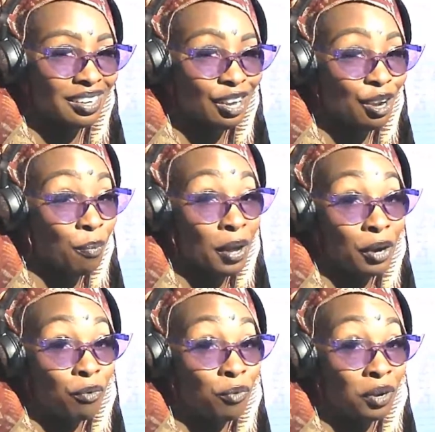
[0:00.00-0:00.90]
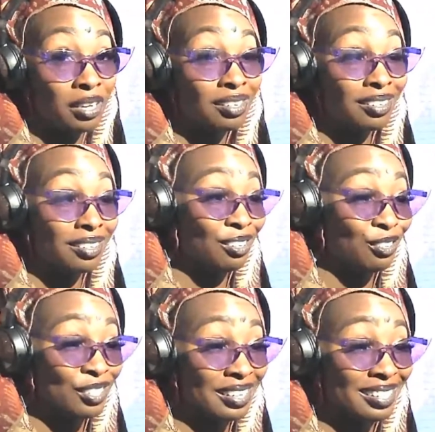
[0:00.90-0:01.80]
no matter what your
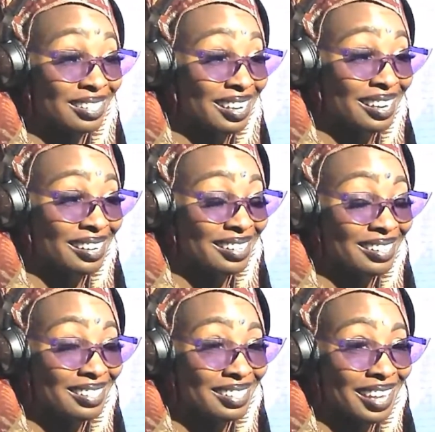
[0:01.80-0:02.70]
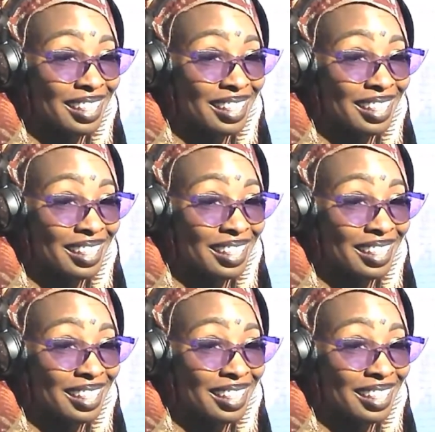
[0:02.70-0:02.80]
sun sign is,